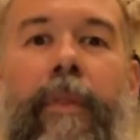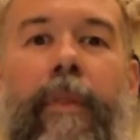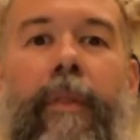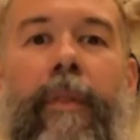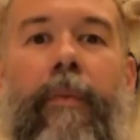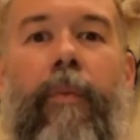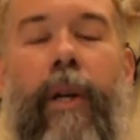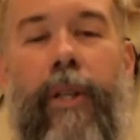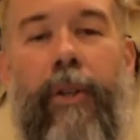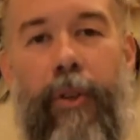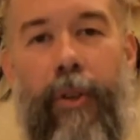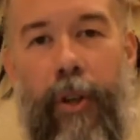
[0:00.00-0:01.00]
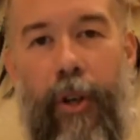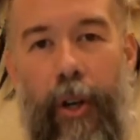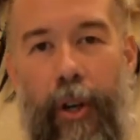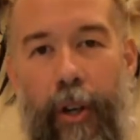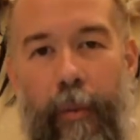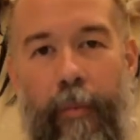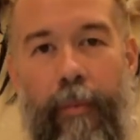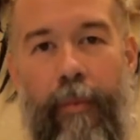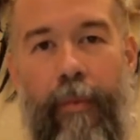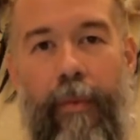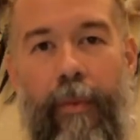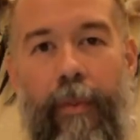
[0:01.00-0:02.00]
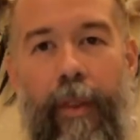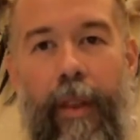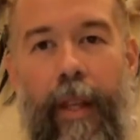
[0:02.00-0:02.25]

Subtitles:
When you calm the